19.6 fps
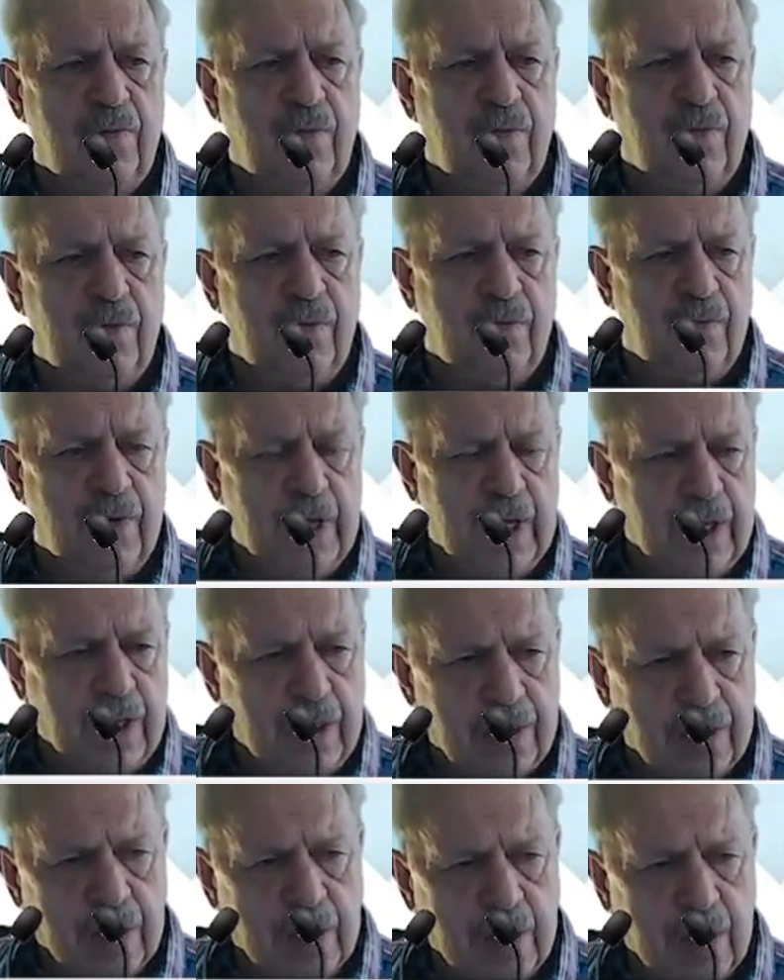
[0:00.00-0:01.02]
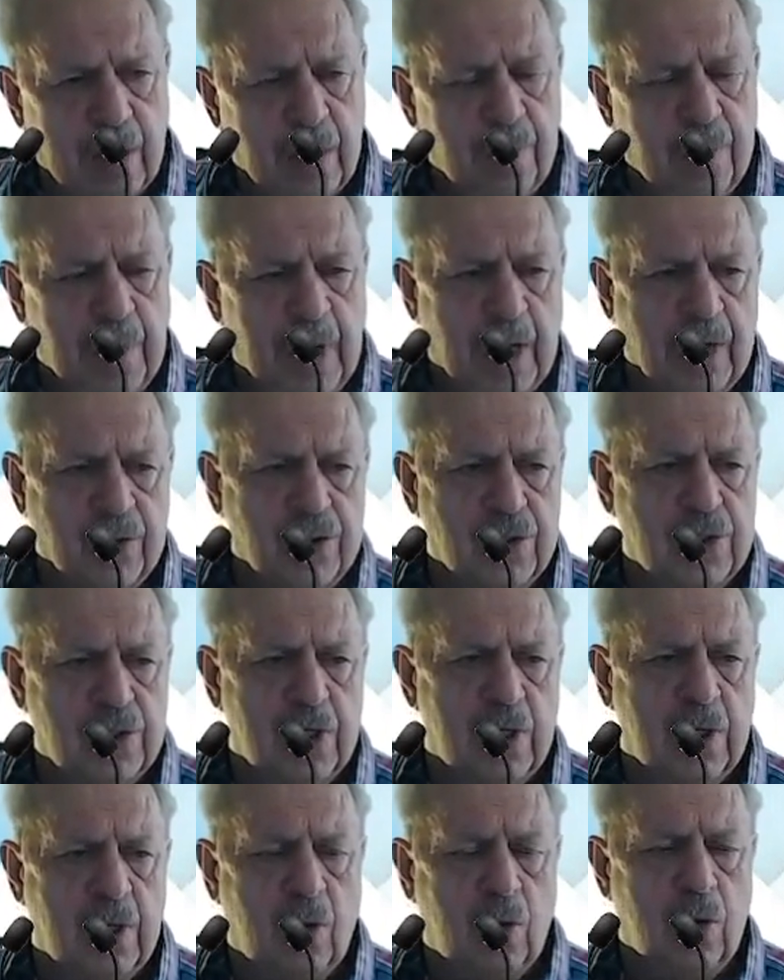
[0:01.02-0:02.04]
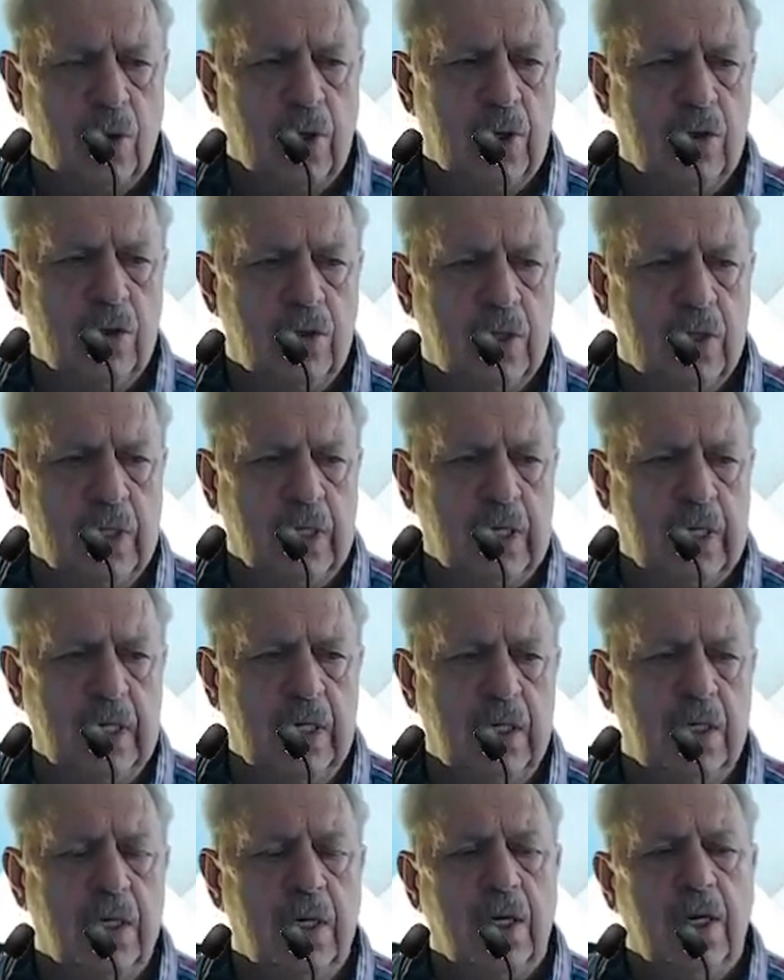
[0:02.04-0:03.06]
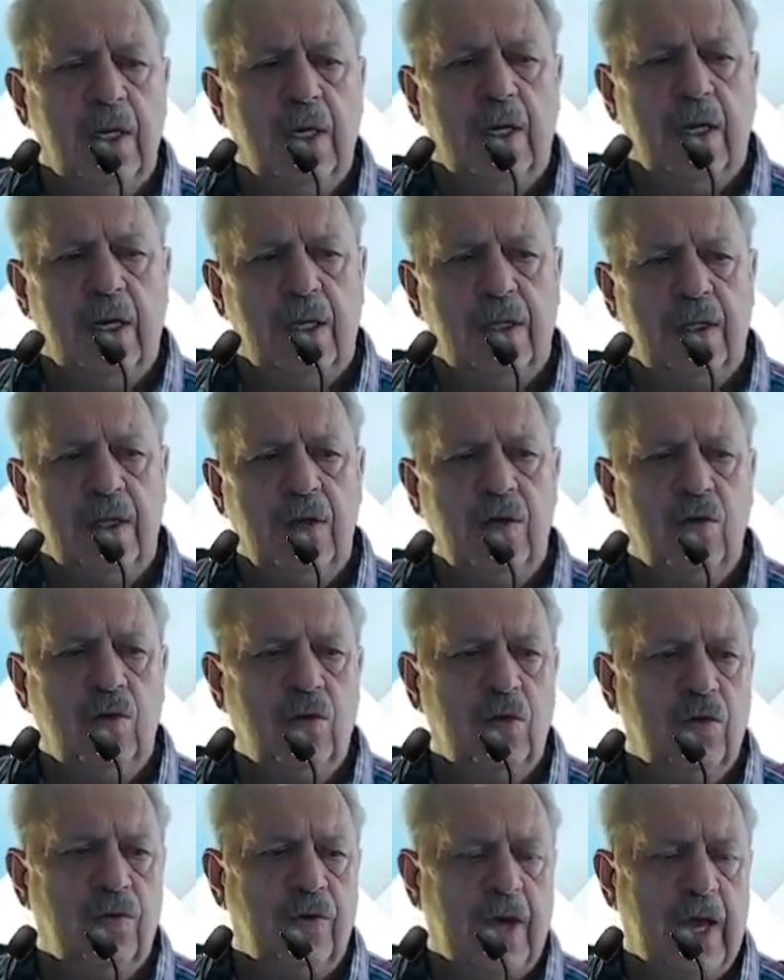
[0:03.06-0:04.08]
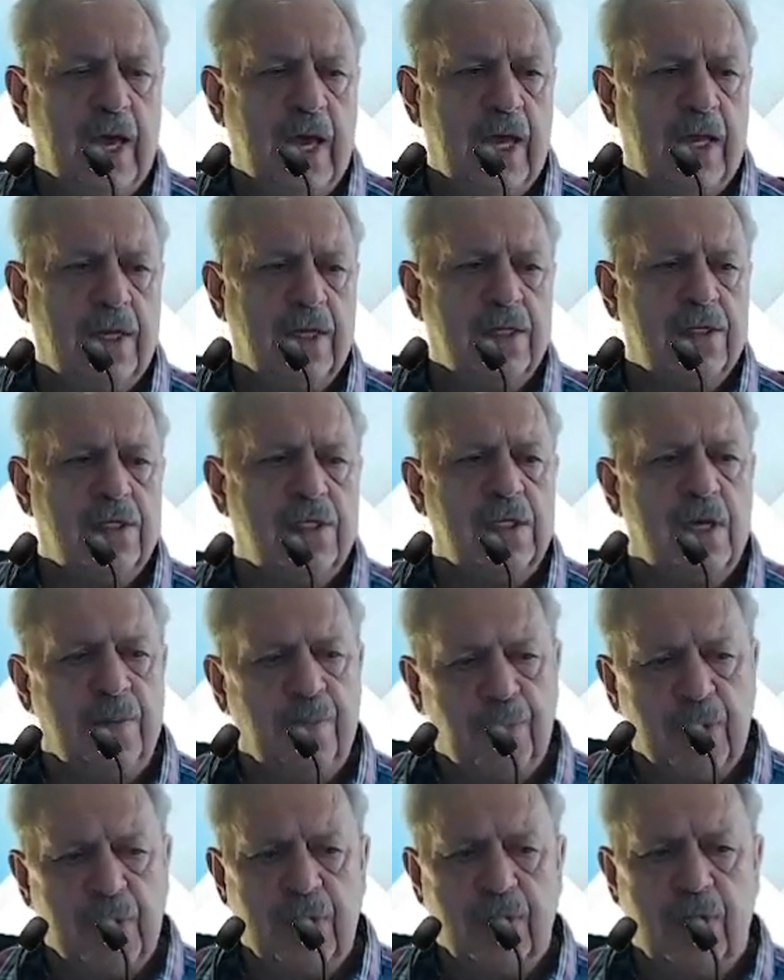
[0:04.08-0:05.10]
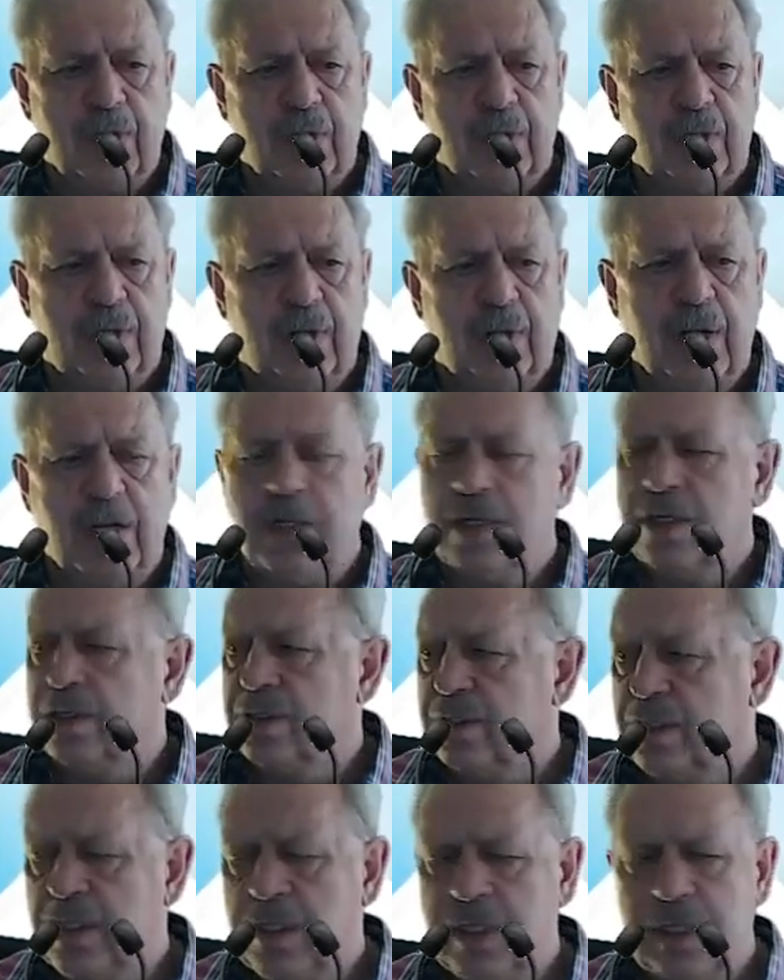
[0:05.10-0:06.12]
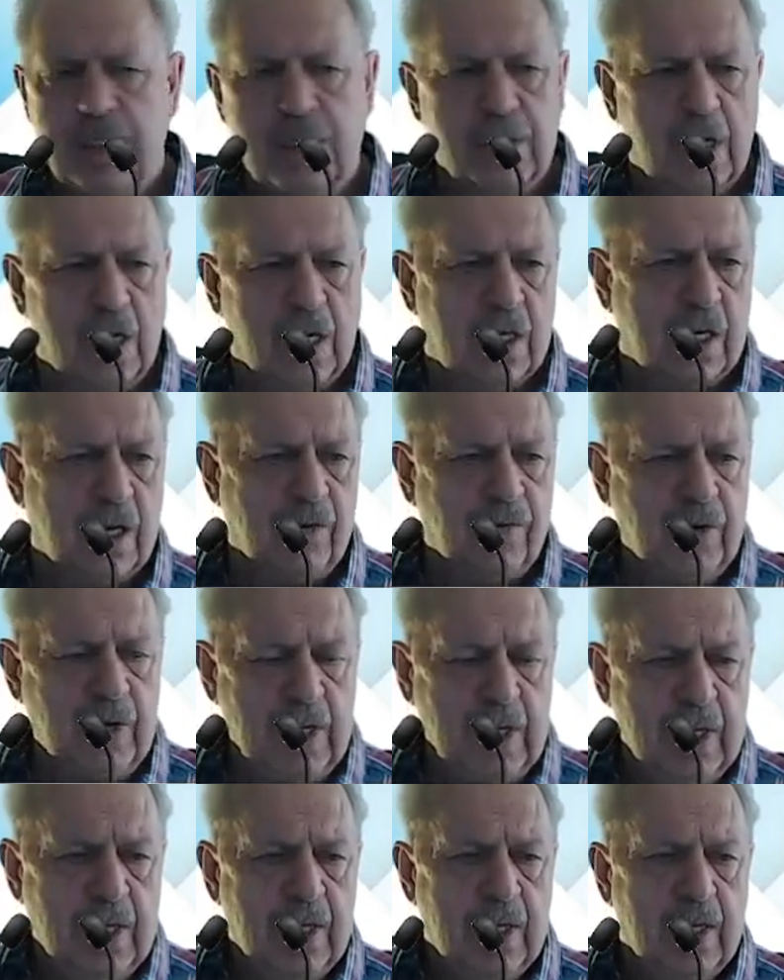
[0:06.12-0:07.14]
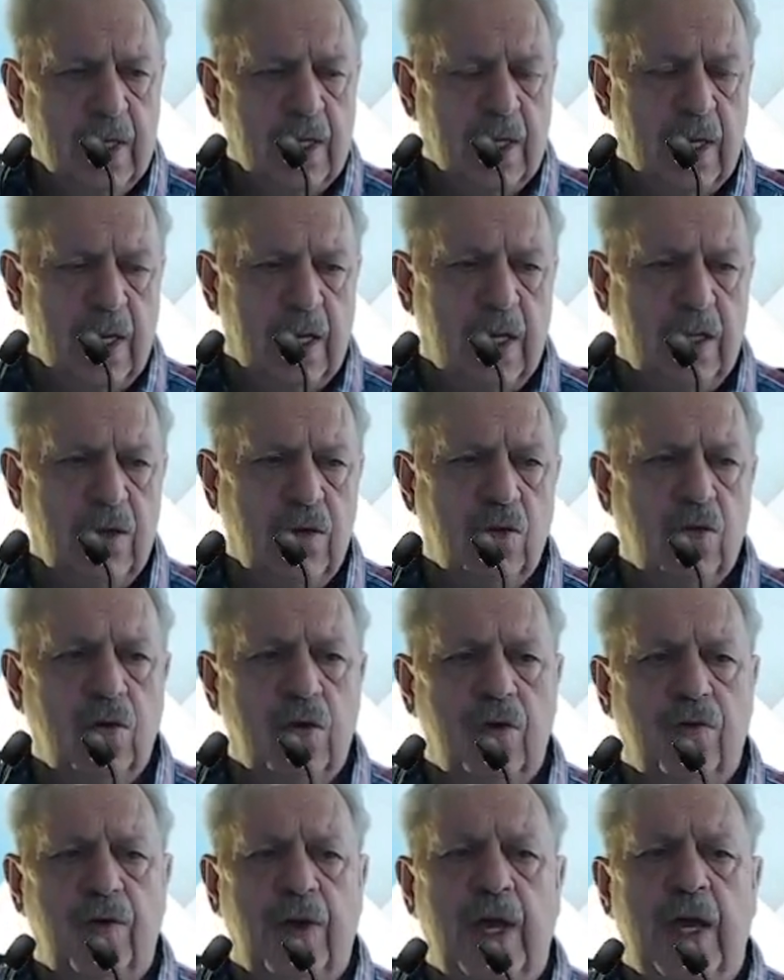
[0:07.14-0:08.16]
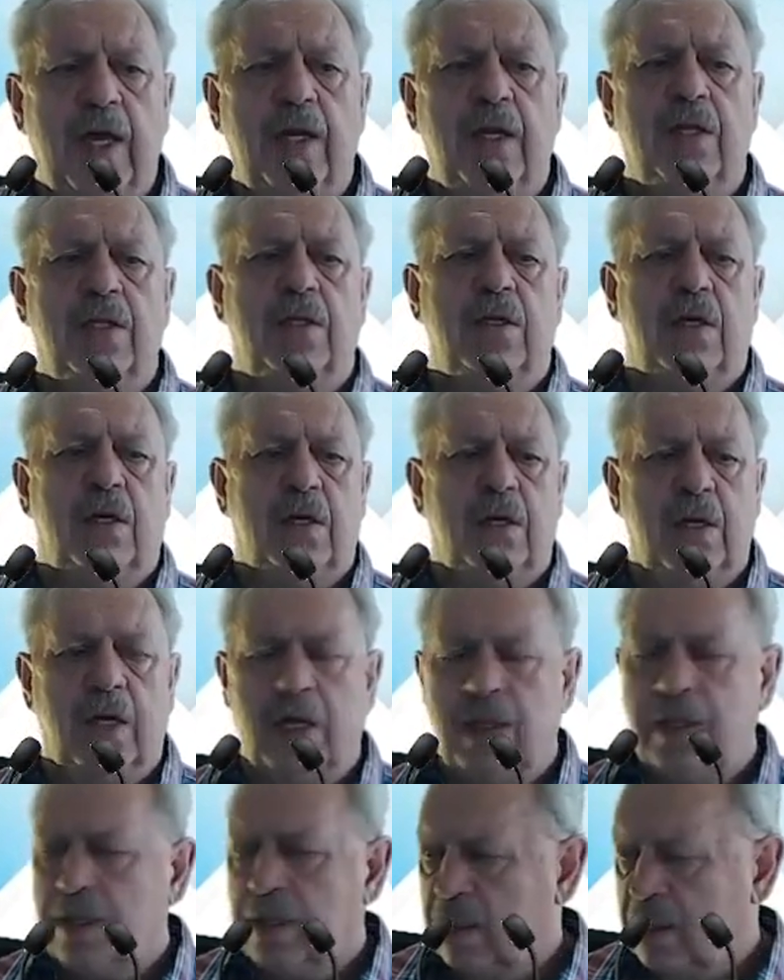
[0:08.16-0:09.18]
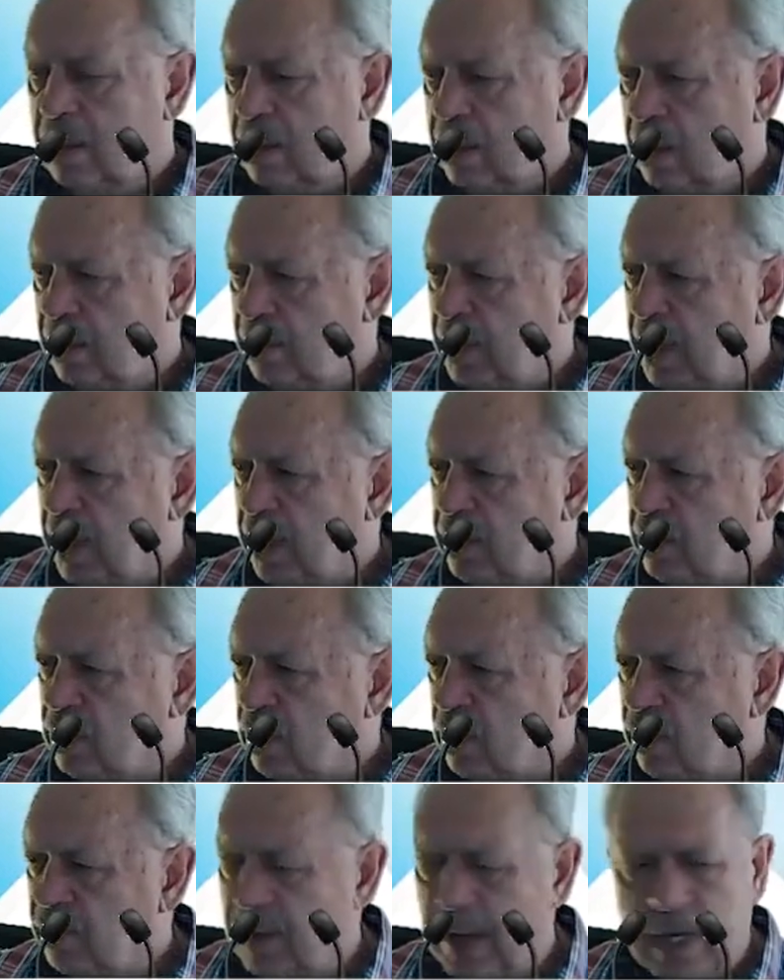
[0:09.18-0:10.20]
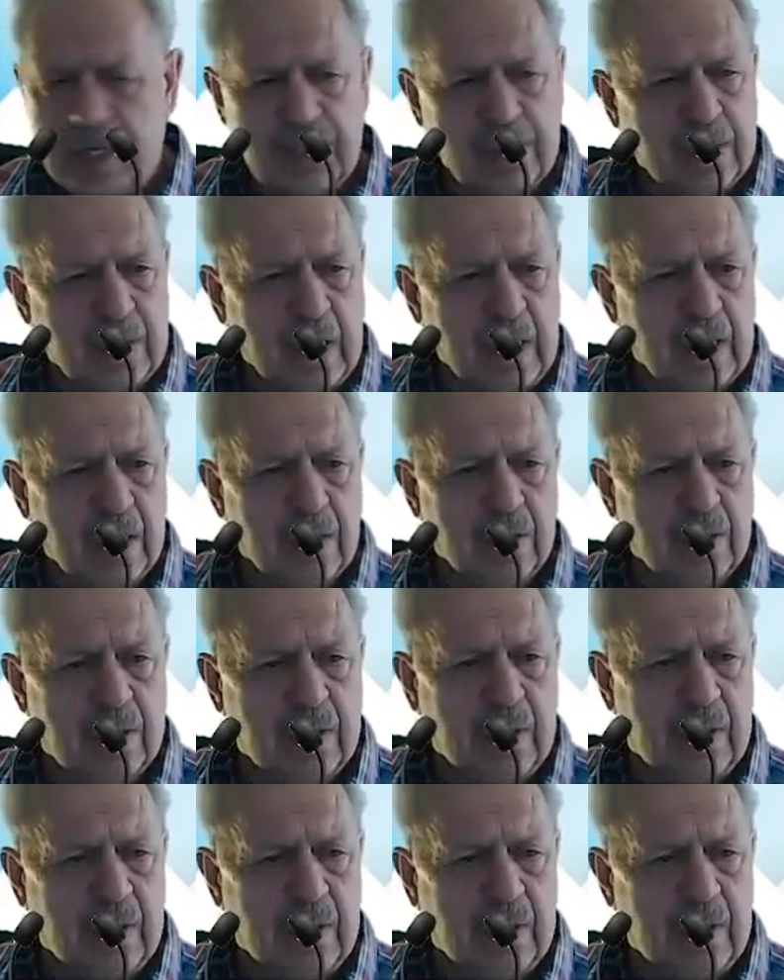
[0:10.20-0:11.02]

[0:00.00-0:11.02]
vary the amounts according to the need. Then you could have added separate dread disease cover, and you could have added another amount of accidental